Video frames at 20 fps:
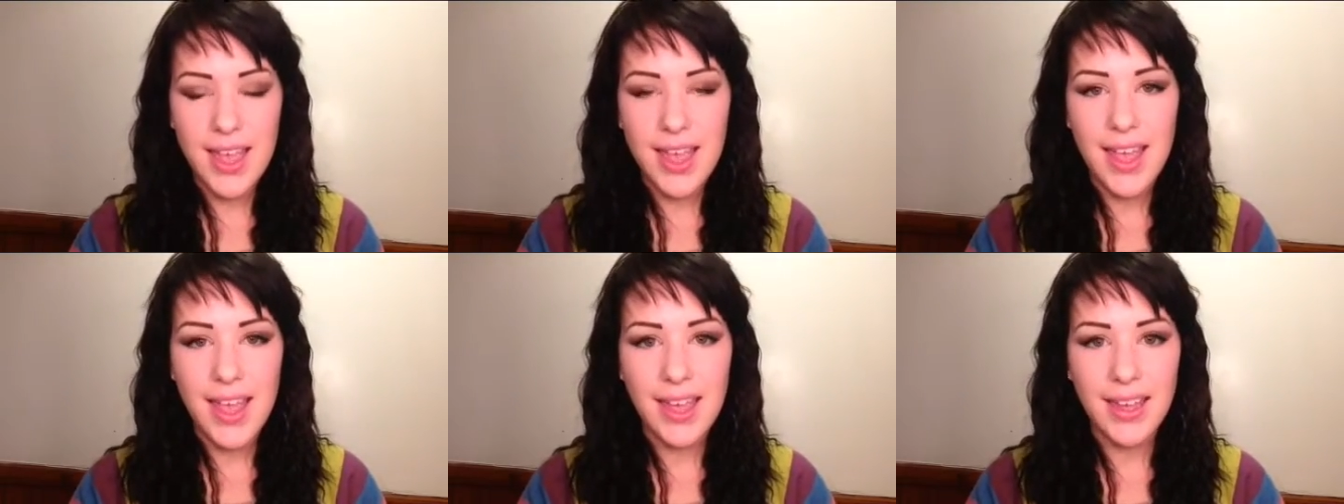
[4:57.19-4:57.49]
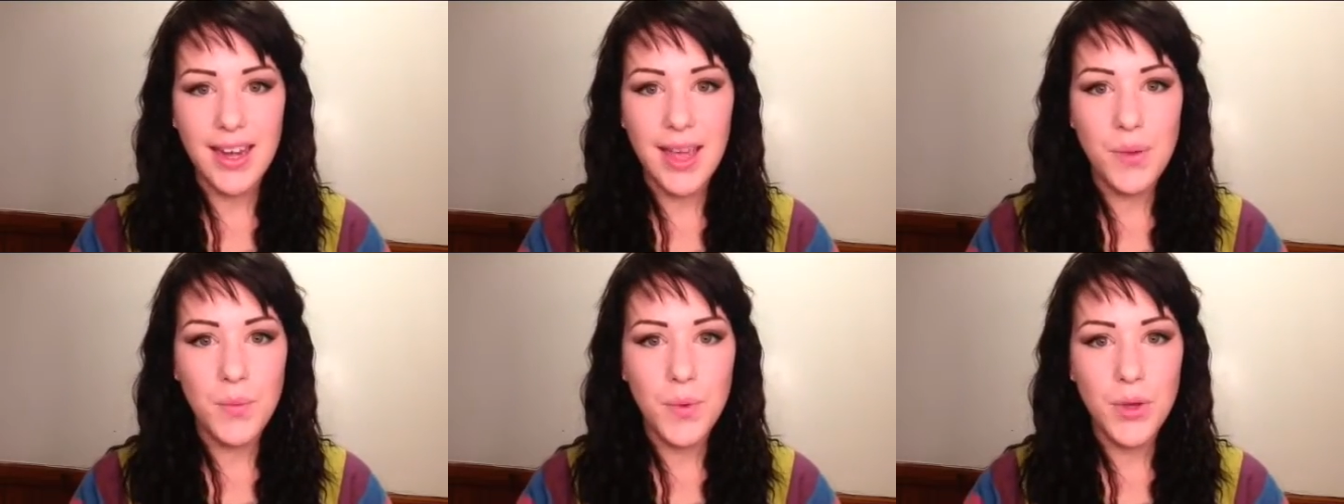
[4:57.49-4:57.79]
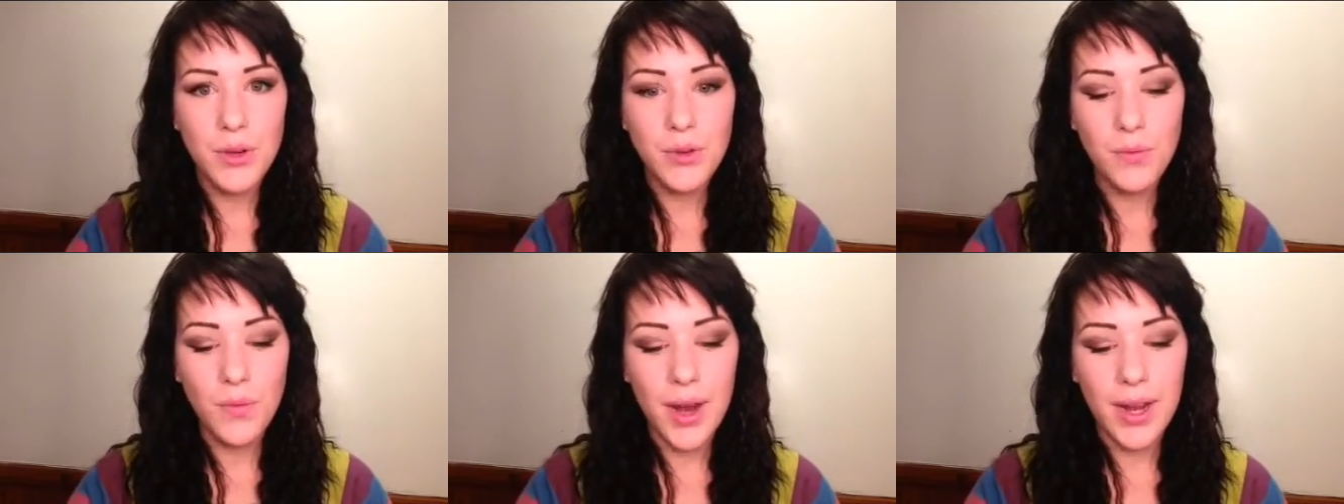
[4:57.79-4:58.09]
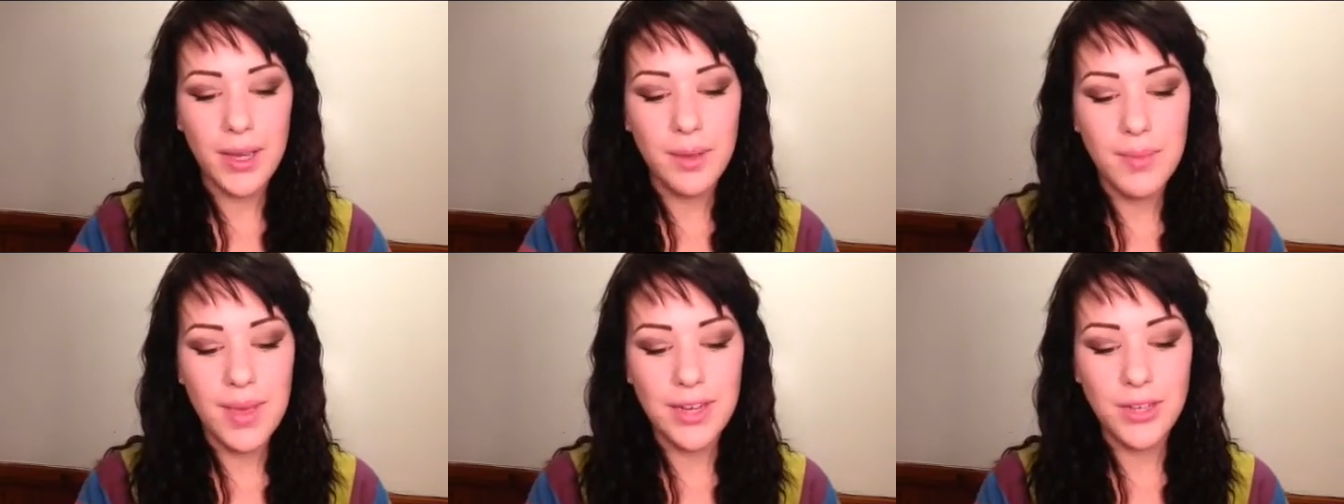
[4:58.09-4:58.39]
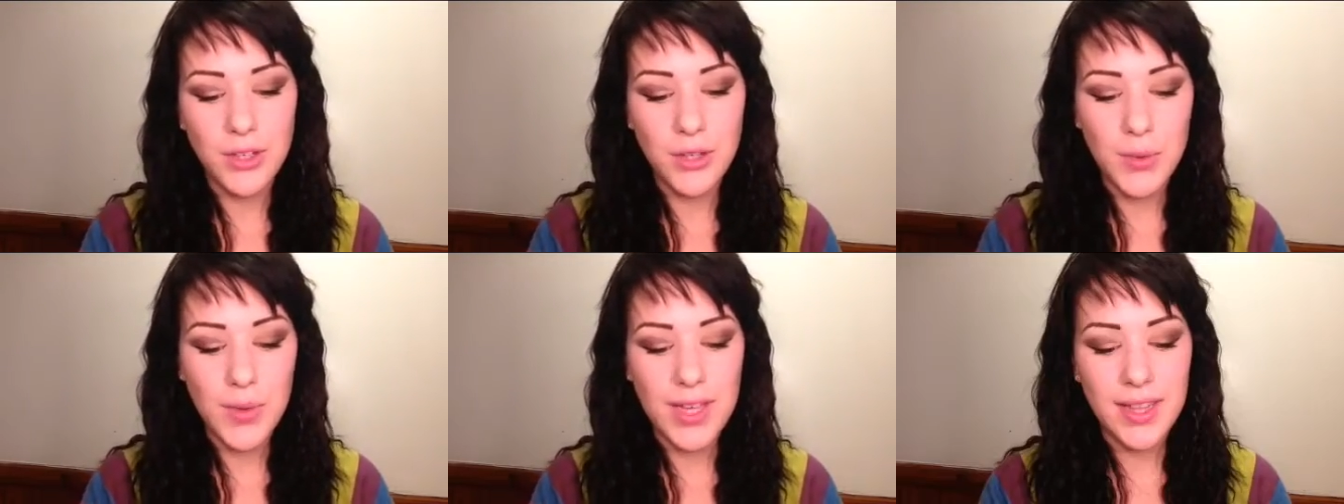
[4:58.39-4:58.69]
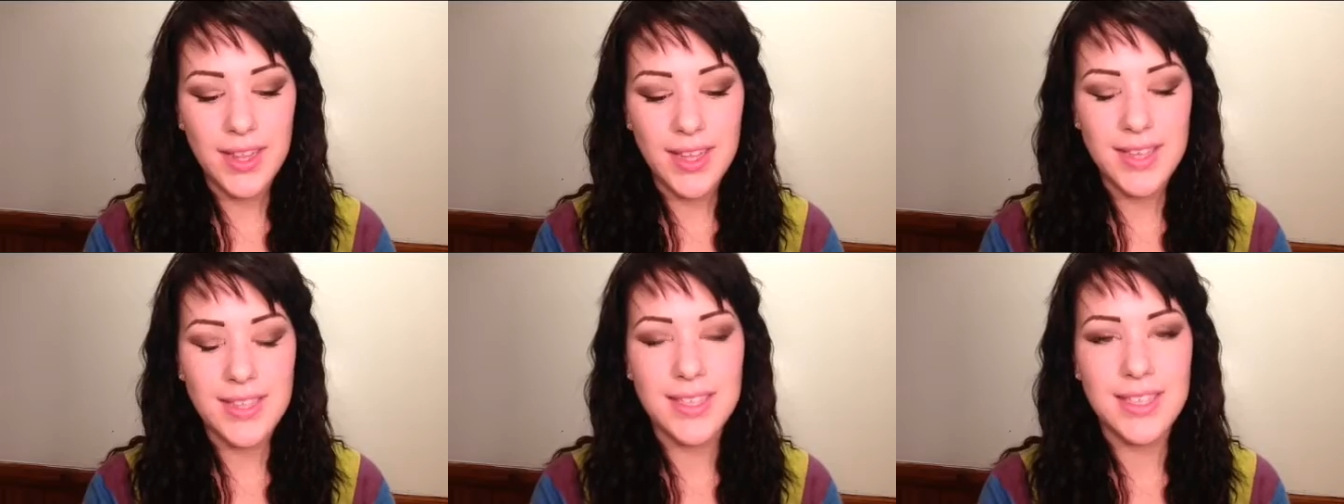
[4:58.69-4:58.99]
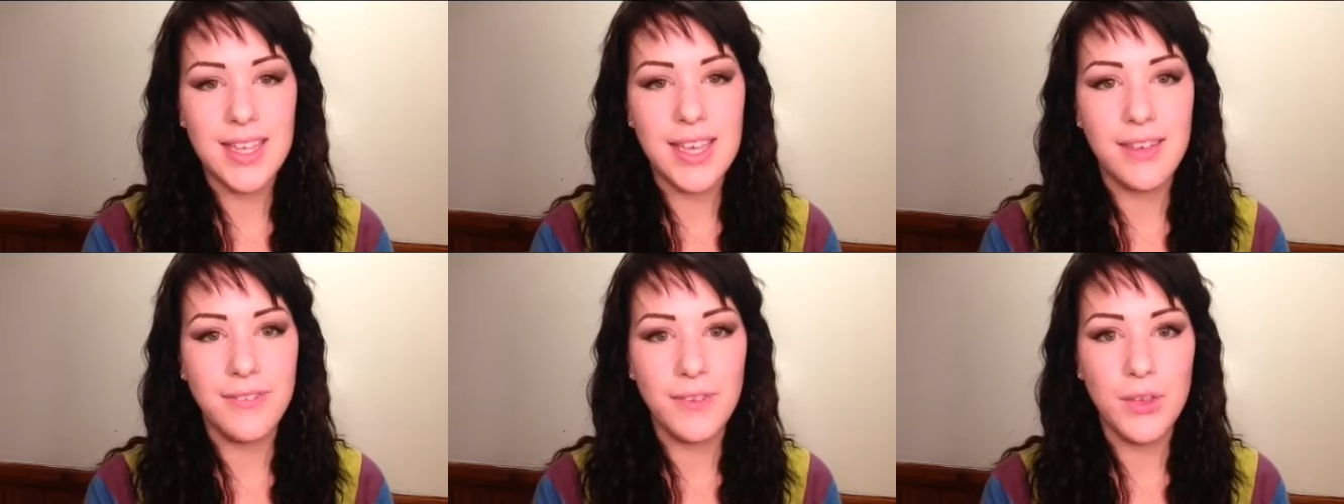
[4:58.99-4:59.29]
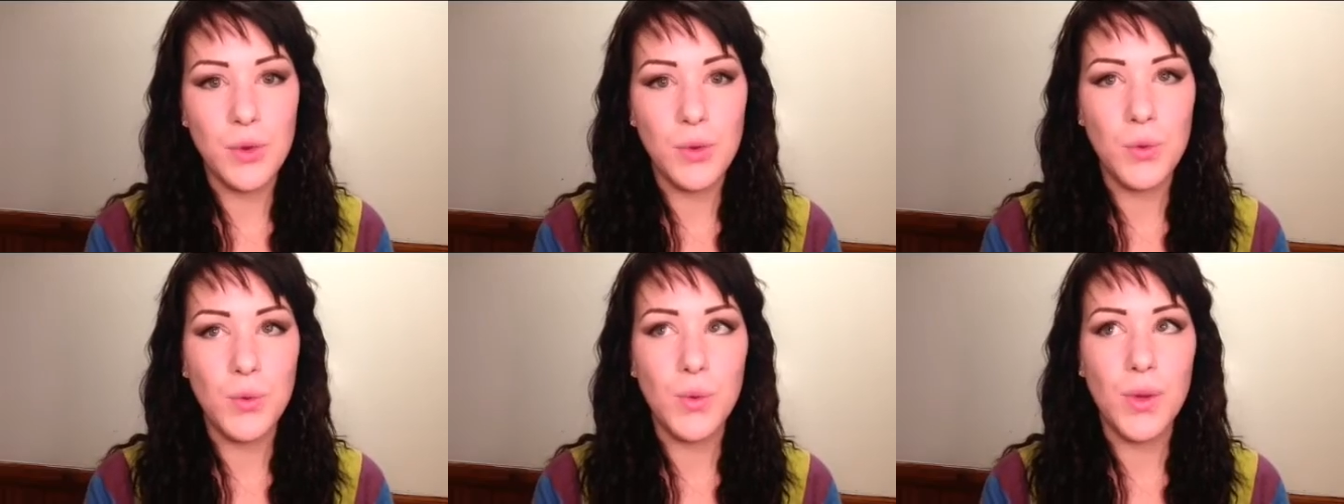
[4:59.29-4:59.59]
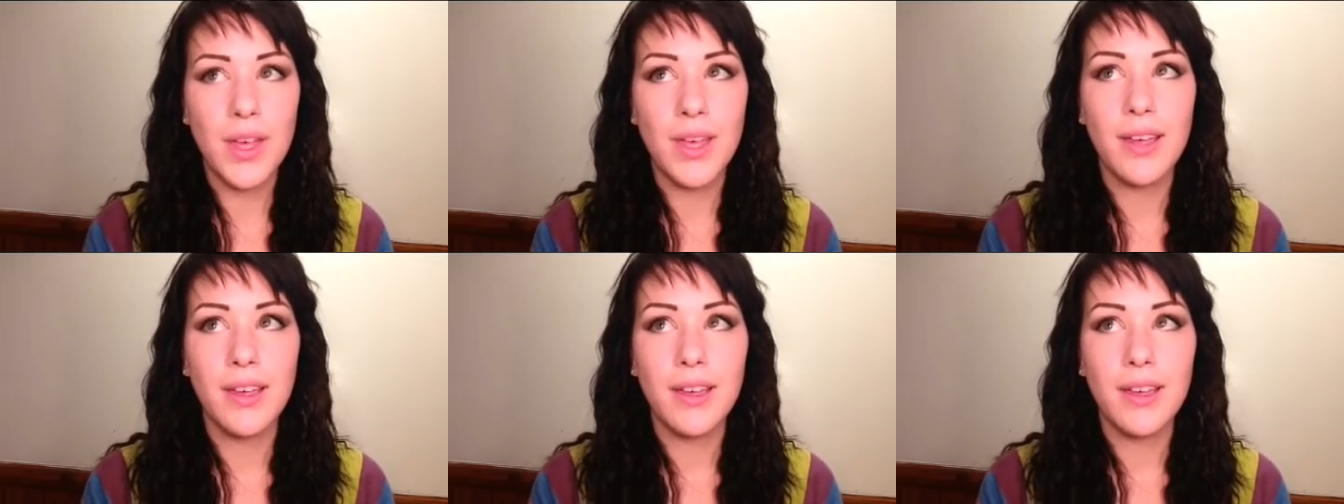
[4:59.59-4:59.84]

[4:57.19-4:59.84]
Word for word: and I wouldn't recommend doing this if you